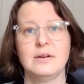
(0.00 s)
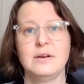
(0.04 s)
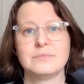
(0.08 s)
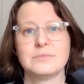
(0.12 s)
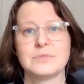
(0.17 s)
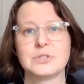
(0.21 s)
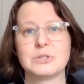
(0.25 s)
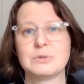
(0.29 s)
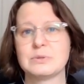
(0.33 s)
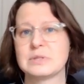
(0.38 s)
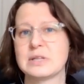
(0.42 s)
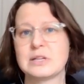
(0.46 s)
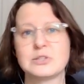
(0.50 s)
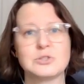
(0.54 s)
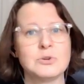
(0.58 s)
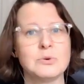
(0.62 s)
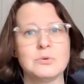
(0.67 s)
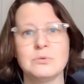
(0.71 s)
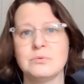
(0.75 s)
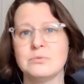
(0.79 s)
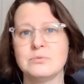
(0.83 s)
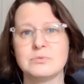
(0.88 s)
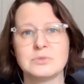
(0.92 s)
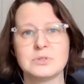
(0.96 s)
She was like,
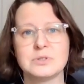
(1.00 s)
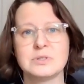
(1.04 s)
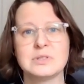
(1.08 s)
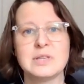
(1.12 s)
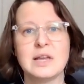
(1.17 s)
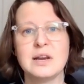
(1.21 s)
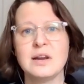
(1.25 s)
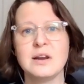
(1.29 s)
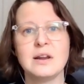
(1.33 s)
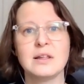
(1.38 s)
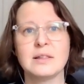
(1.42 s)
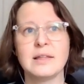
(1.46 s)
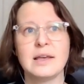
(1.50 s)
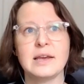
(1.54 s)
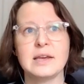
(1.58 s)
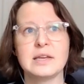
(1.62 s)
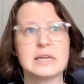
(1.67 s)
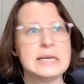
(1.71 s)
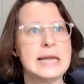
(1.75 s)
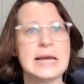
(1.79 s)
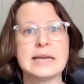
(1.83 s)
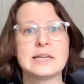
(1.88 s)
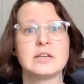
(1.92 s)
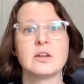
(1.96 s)
don't set it at
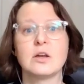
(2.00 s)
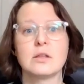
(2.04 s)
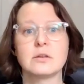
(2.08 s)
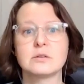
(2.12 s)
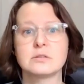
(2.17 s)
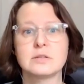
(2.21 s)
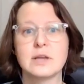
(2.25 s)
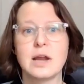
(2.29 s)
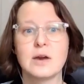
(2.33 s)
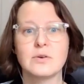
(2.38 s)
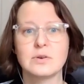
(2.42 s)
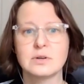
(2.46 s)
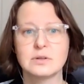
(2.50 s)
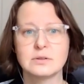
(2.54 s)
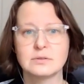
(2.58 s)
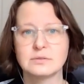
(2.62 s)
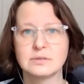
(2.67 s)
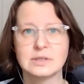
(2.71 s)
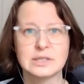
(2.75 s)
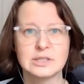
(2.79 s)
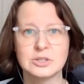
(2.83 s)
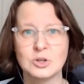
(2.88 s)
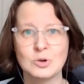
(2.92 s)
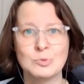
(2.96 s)
$90 an hour,
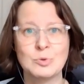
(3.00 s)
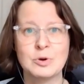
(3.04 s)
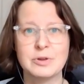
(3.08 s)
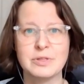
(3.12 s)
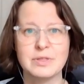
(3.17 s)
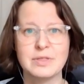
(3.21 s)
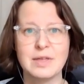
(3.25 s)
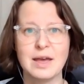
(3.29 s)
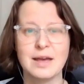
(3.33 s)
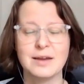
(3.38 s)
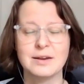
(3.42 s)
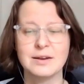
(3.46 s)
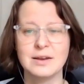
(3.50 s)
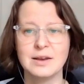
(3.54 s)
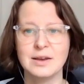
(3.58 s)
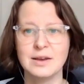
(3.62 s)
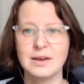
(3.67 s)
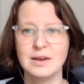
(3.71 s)
no more than that.